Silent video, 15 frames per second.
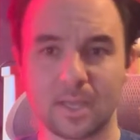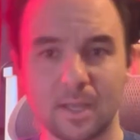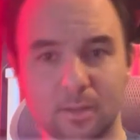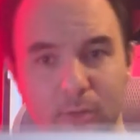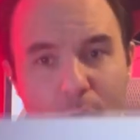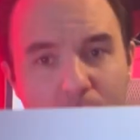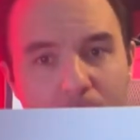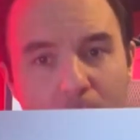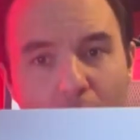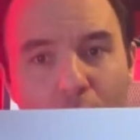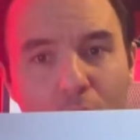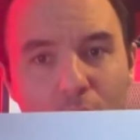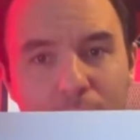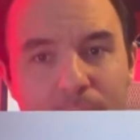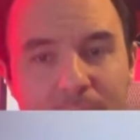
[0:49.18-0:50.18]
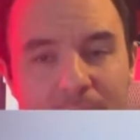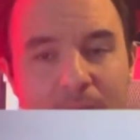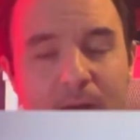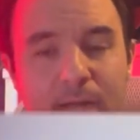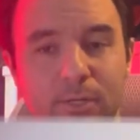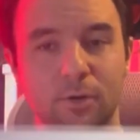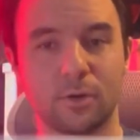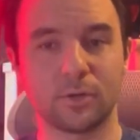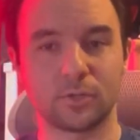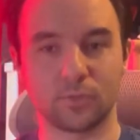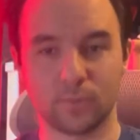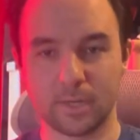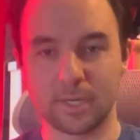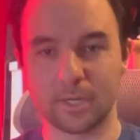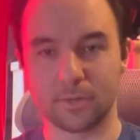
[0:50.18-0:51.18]
lo and behold, the God cards
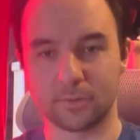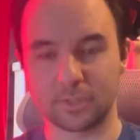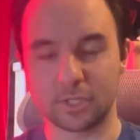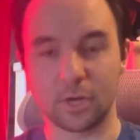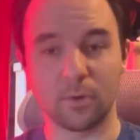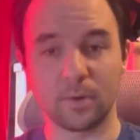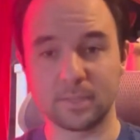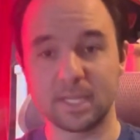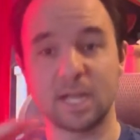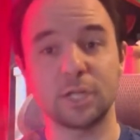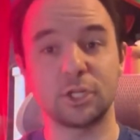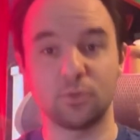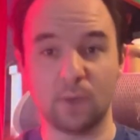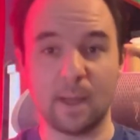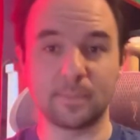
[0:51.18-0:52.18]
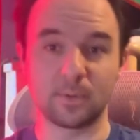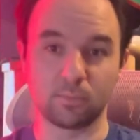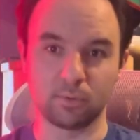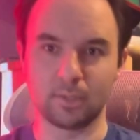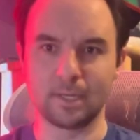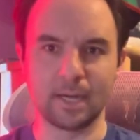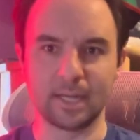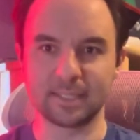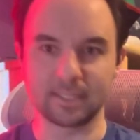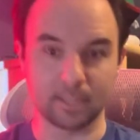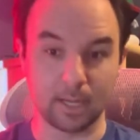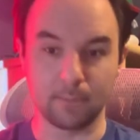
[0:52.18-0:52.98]
are in here. So it was actually wrapped up really nicely.